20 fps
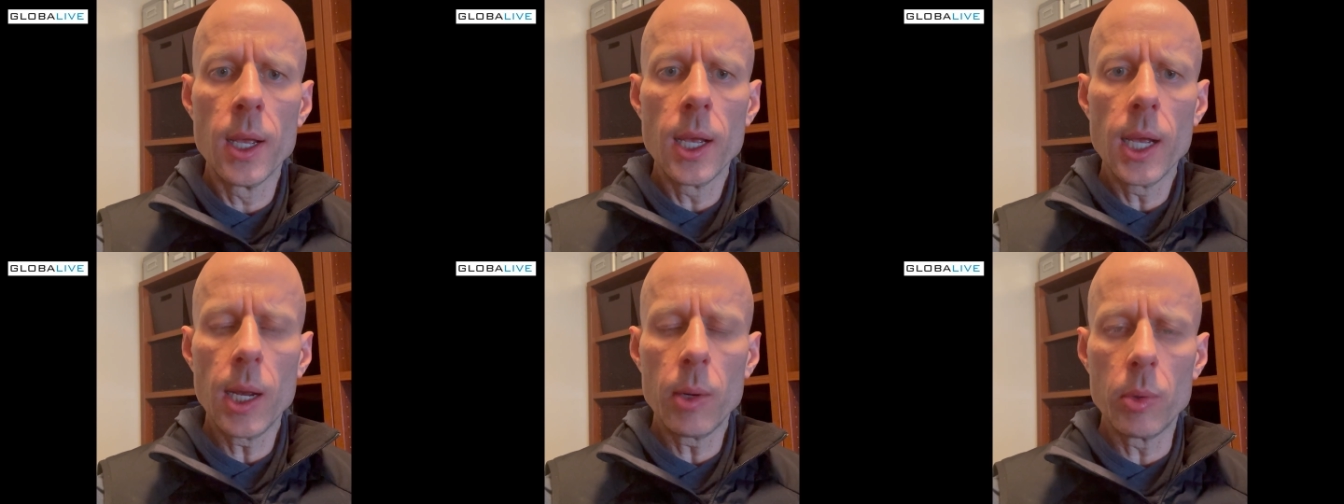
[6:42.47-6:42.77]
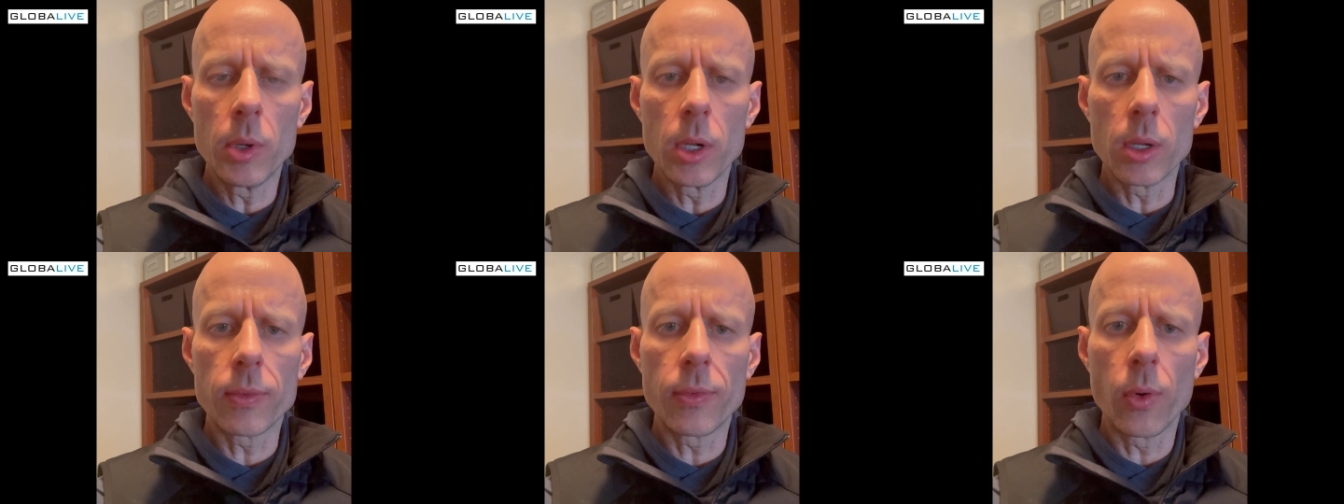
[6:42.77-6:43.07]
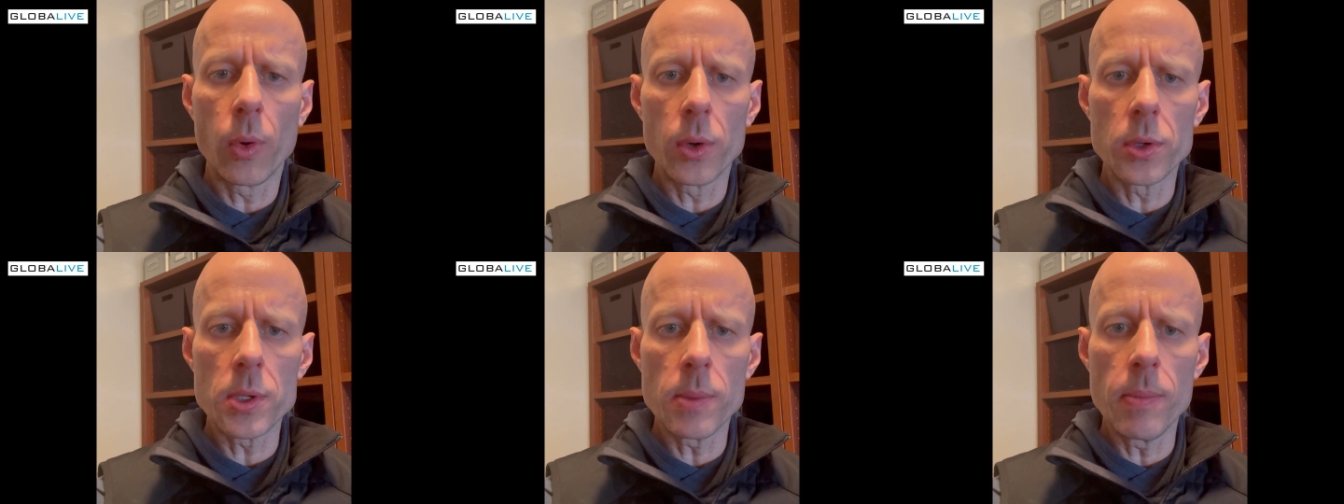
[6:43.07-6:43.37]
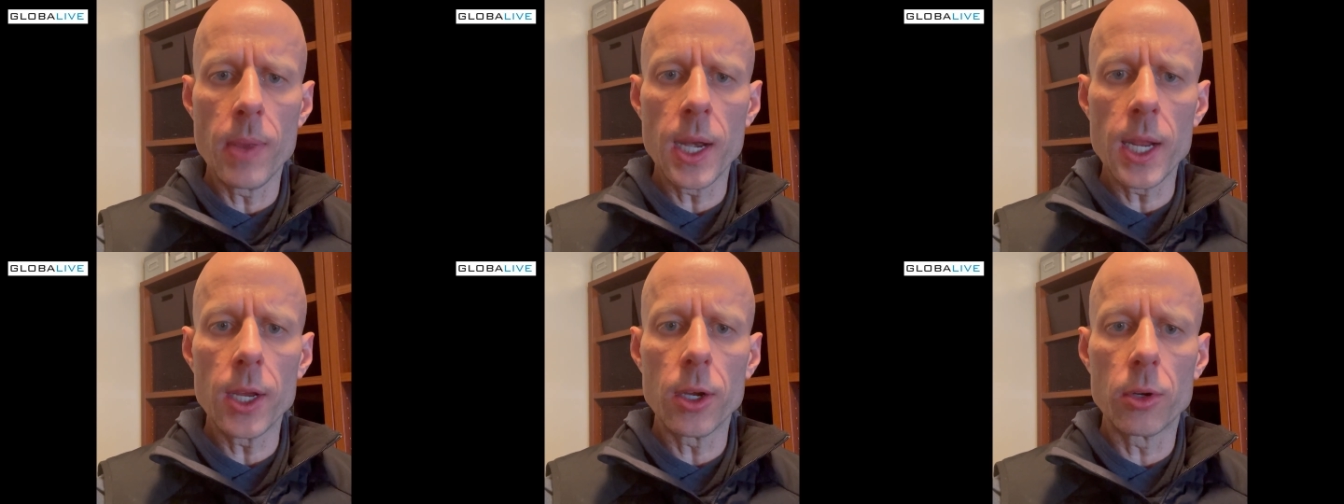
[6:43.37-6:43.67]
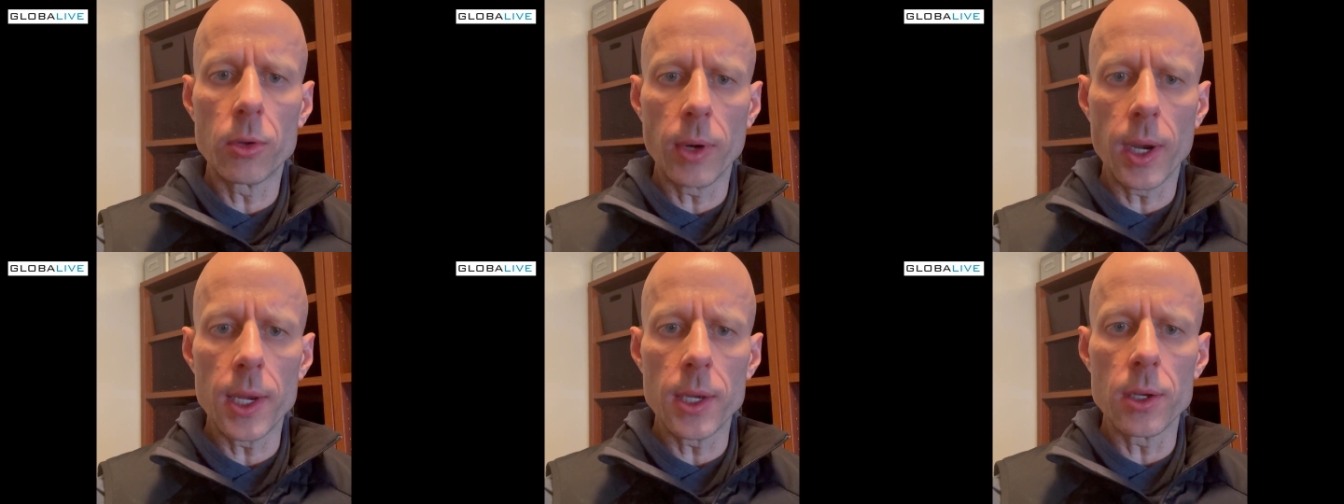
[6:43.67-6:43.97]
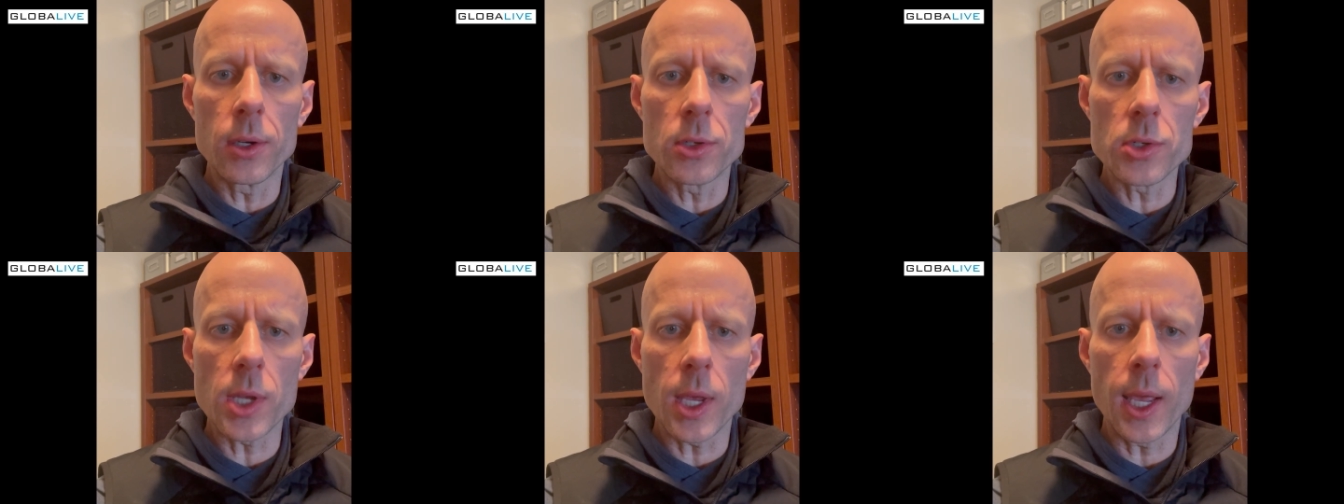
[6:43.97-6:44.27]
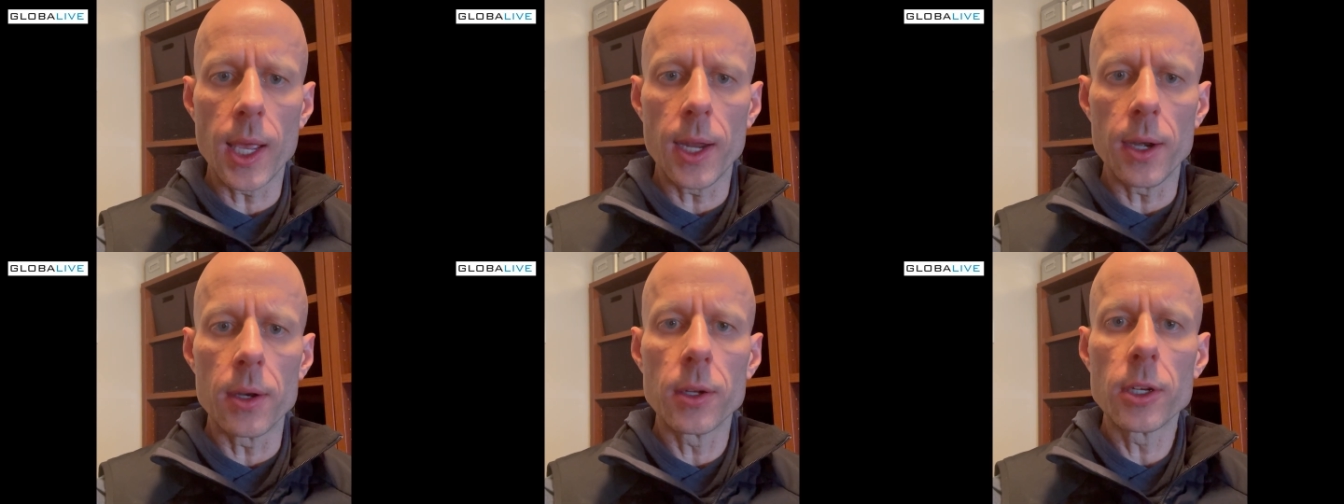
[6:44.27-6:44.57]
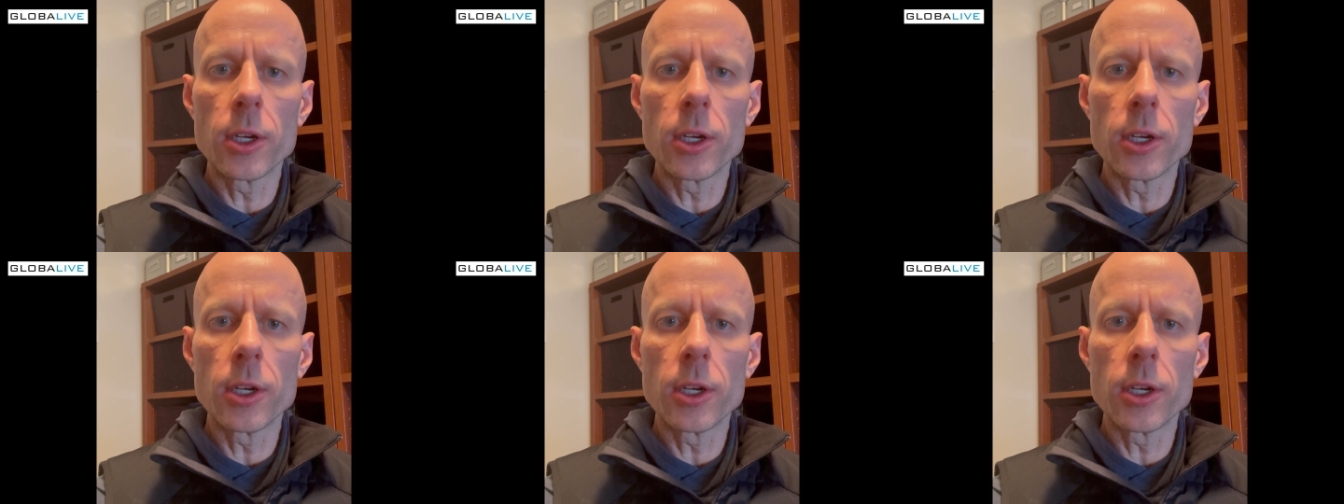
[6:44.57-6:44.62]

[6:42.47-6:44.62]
and we look forward to many great years ahead.